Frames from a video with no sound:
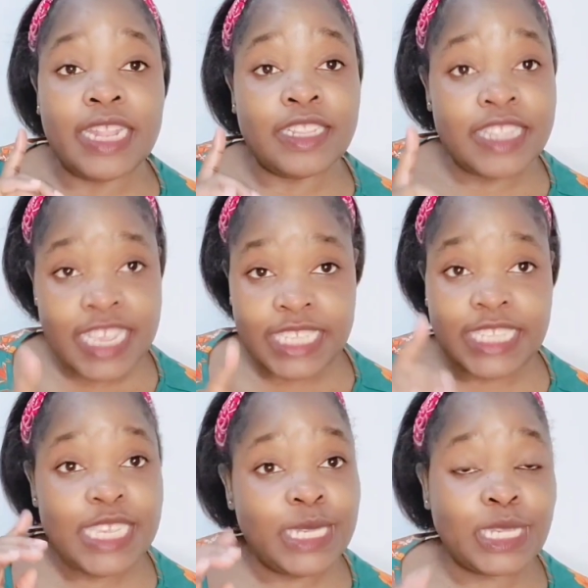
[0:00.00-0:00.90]
This
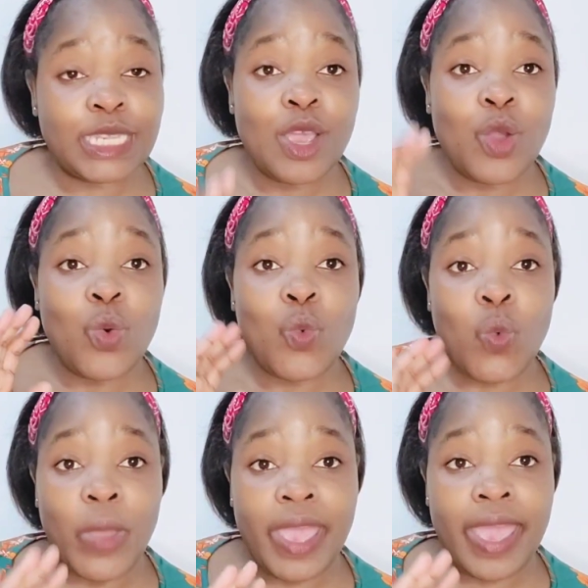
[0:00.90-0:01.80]
is
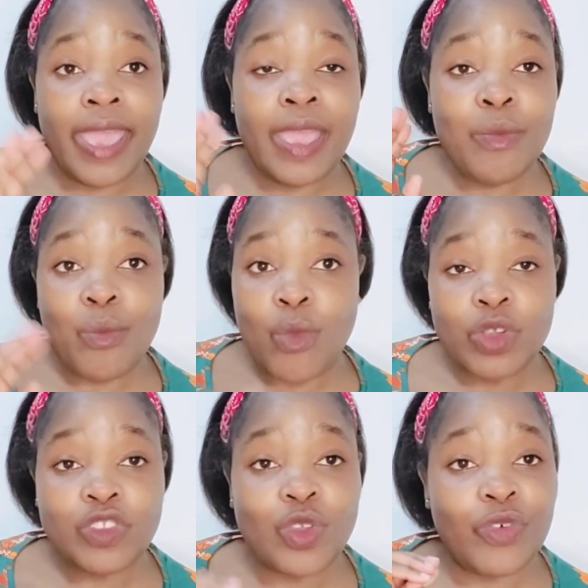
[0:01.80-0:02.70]
where
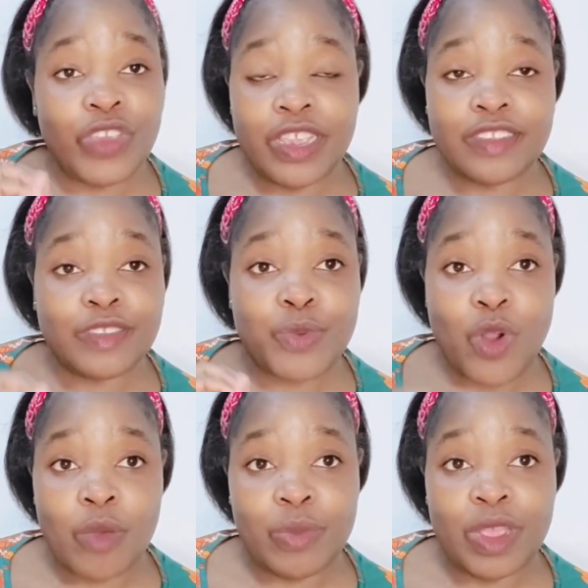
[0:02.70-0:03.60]
most of his
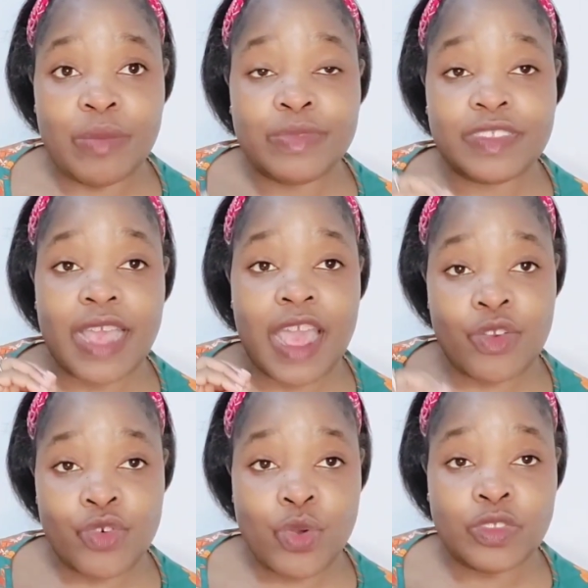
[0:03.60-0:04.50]
problems
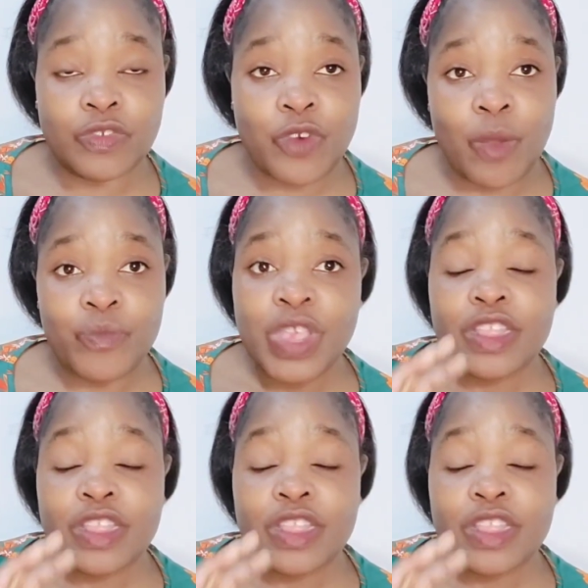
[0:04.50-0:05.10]
arose from,